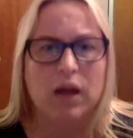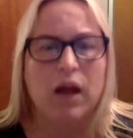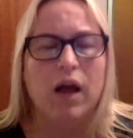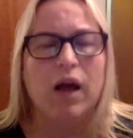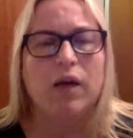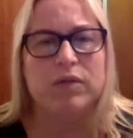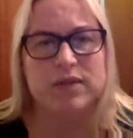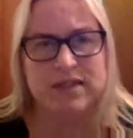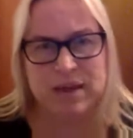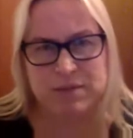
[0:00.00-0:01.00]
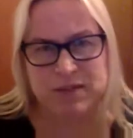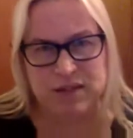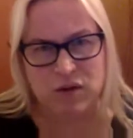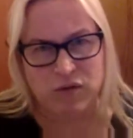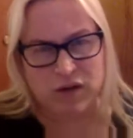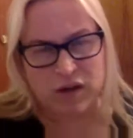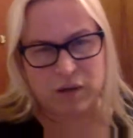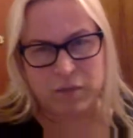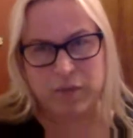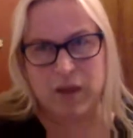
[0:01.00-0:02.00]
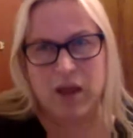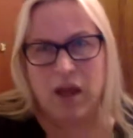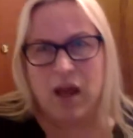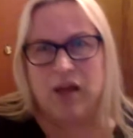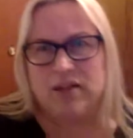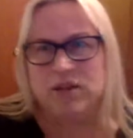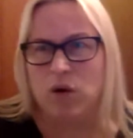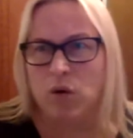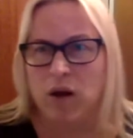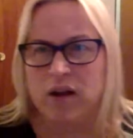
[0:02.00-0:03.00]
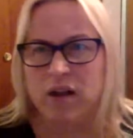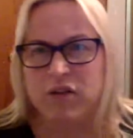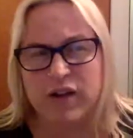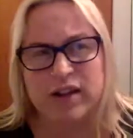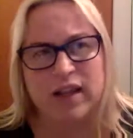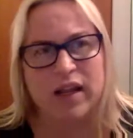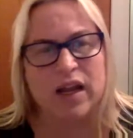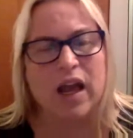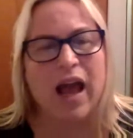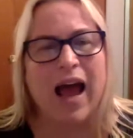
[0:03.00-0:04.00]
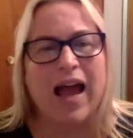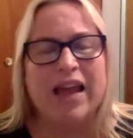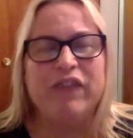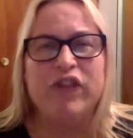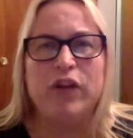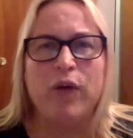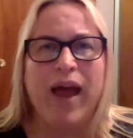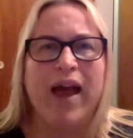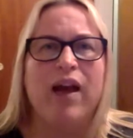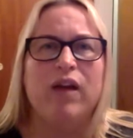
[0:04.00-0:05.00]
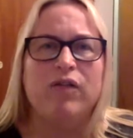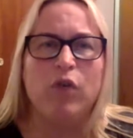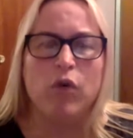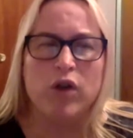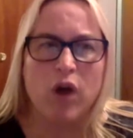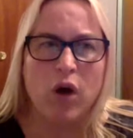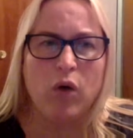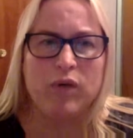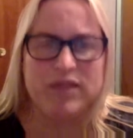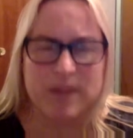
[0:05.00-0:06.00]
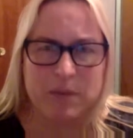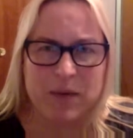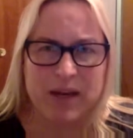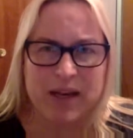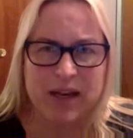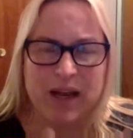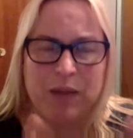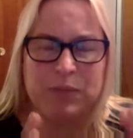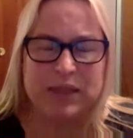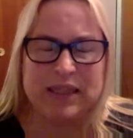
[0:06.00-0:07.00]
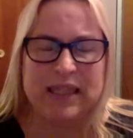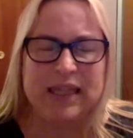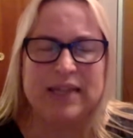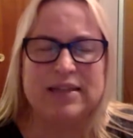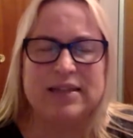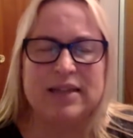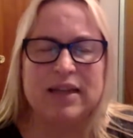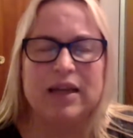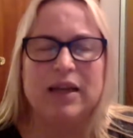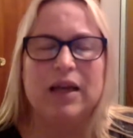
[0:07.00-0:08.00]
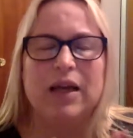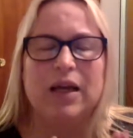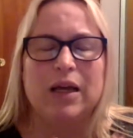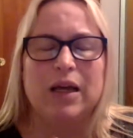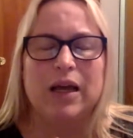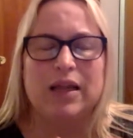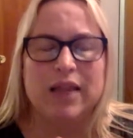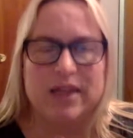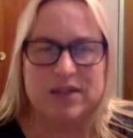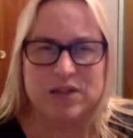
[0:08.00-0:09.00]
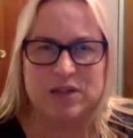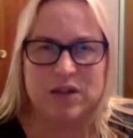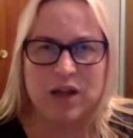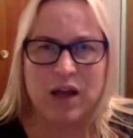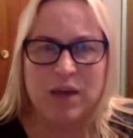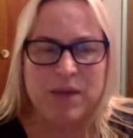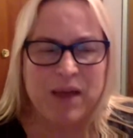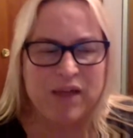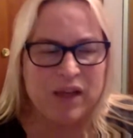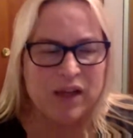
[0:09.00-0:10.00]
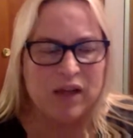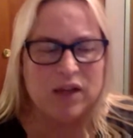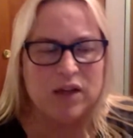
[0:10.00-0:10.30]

was attempting to overcome. So another friend that if you have or know somebody, please, that is having